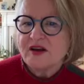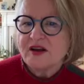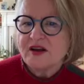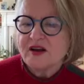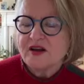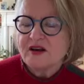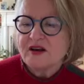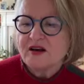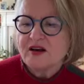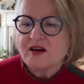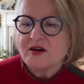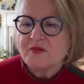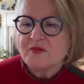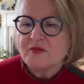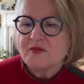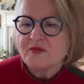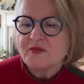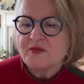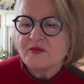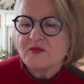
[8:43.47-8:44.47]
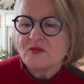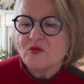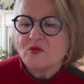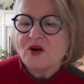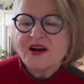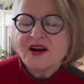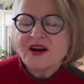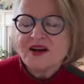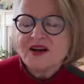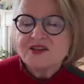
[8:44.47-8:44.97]
And I'm
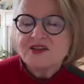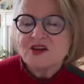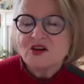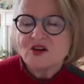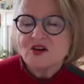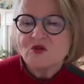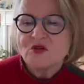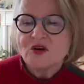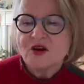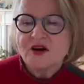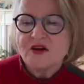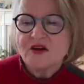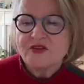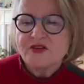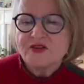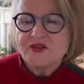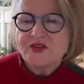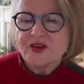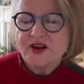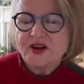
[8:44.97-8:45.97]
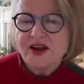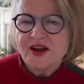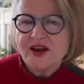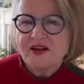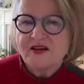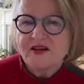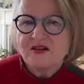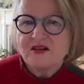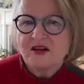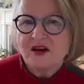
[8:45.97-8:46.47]
what I don't
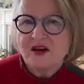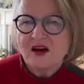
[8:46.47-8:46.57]
understand,